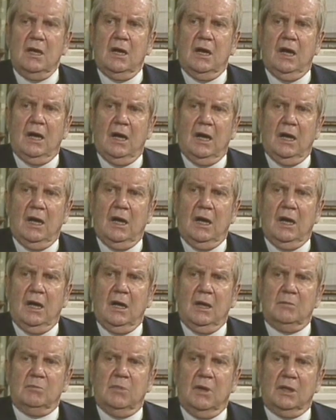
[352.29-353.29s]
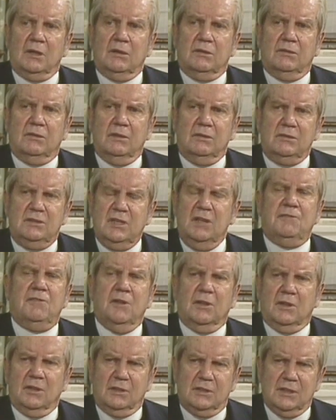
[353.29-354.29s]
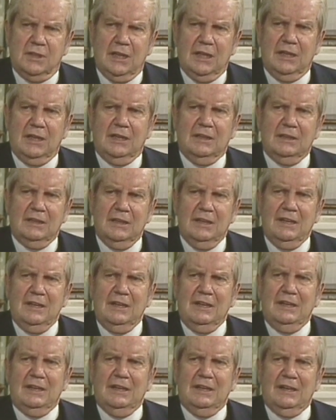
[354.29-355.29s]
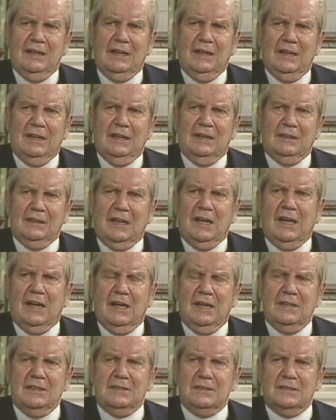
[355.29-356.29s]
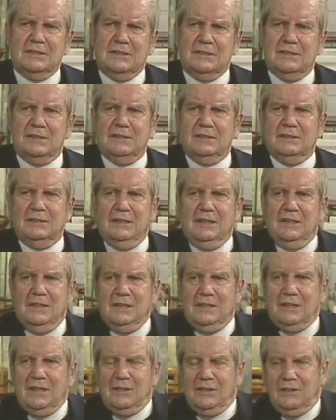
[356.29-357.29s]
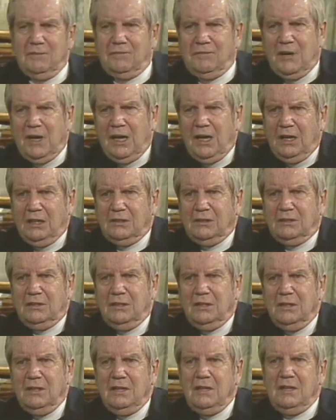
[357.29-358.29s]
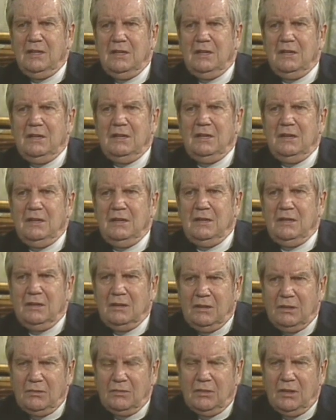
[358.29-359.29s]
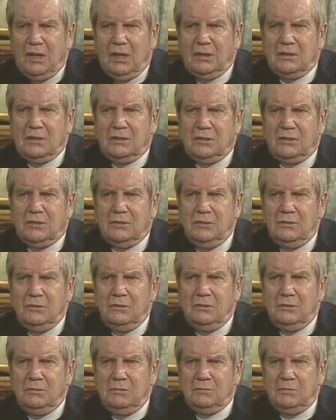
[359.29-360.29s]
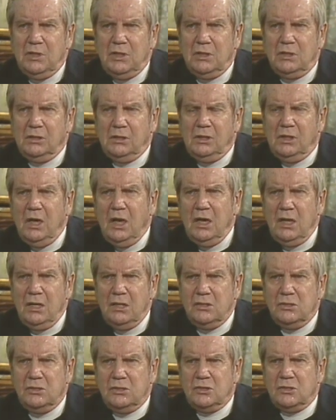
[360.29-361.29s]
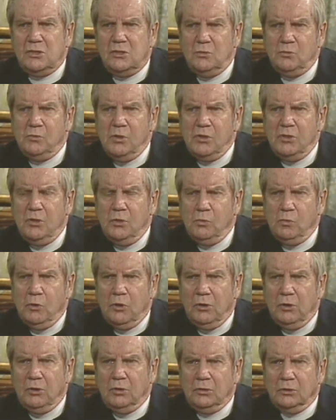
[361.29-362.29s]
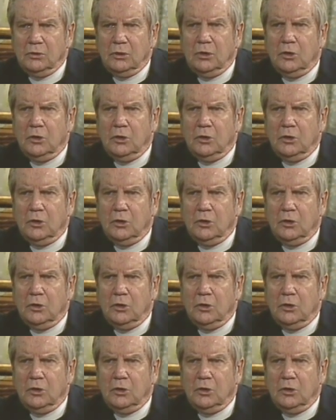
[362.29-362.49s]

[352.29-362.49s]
Uh, but the difficulty uh, lies in the fact that to be engaged with the world